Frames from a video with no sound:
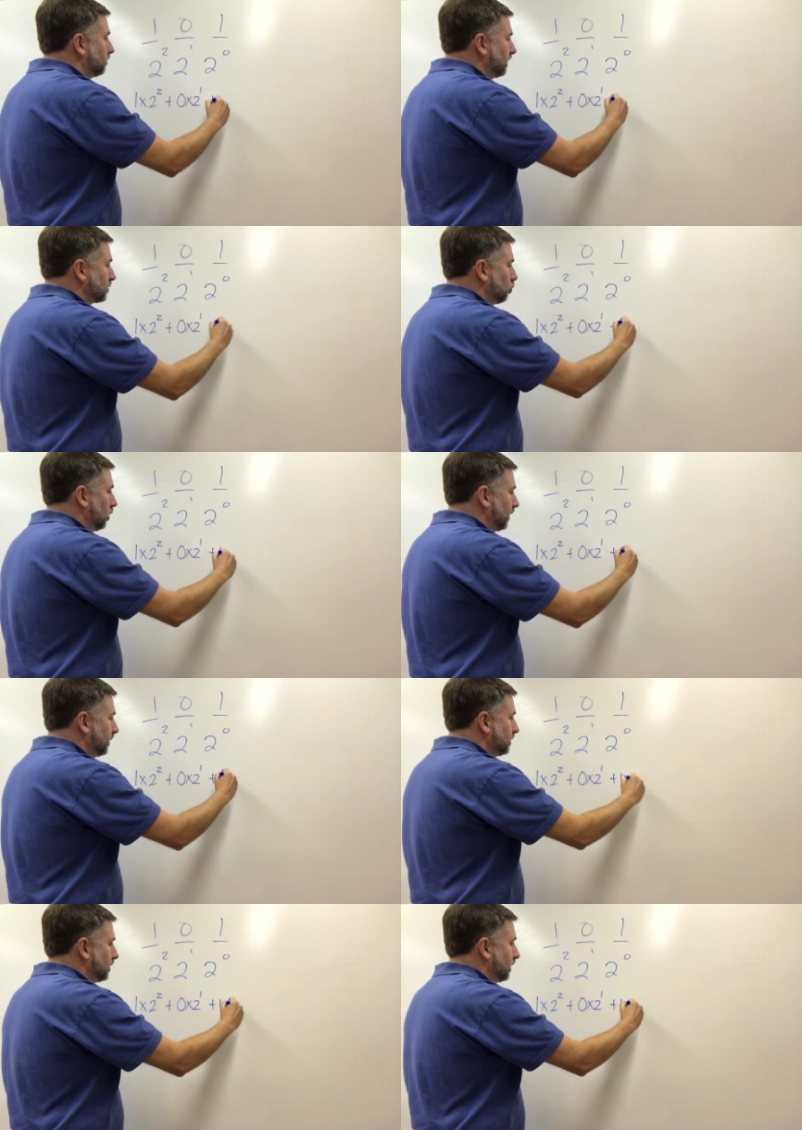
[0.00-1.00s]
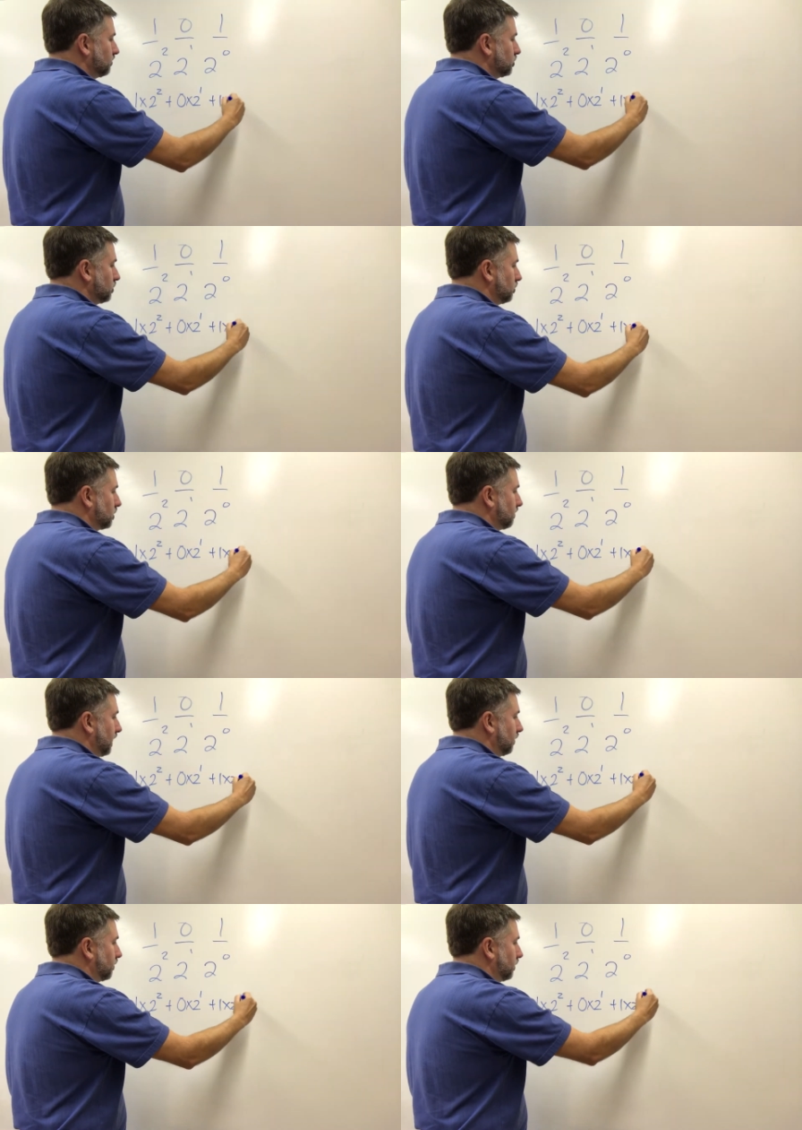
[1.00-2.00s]
plus 1 times 2 to the
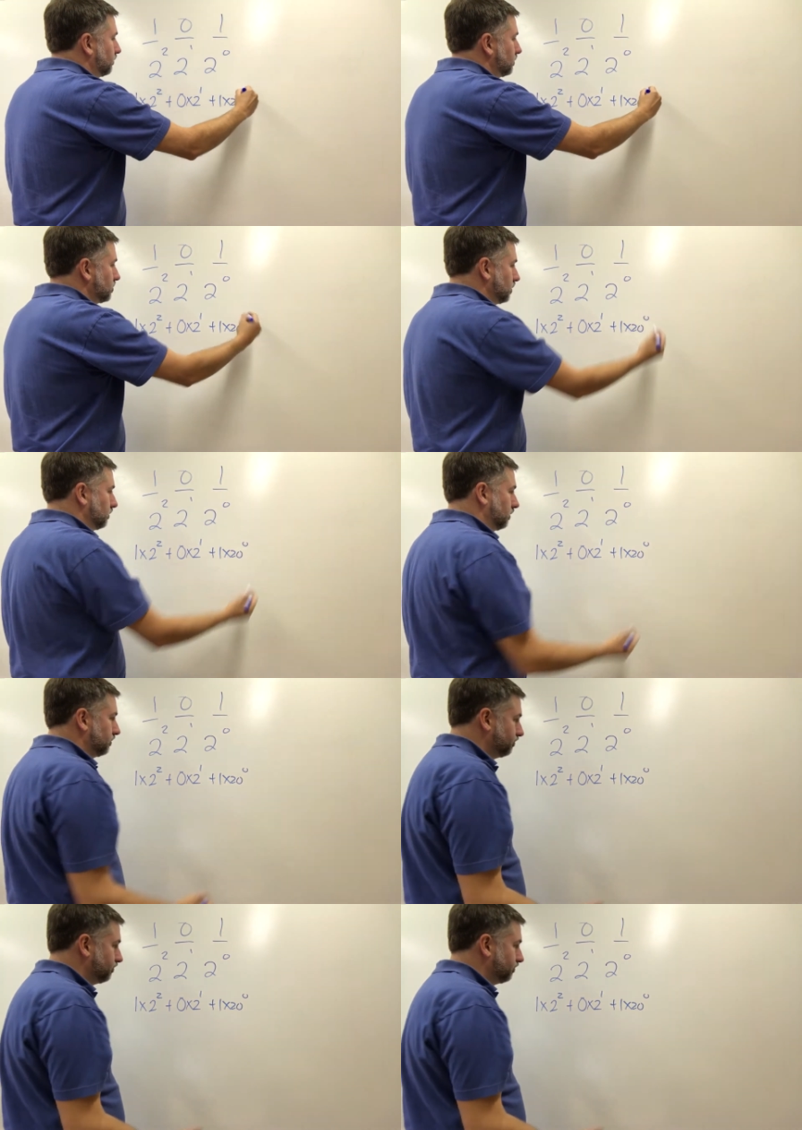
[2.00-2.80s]
power of 0.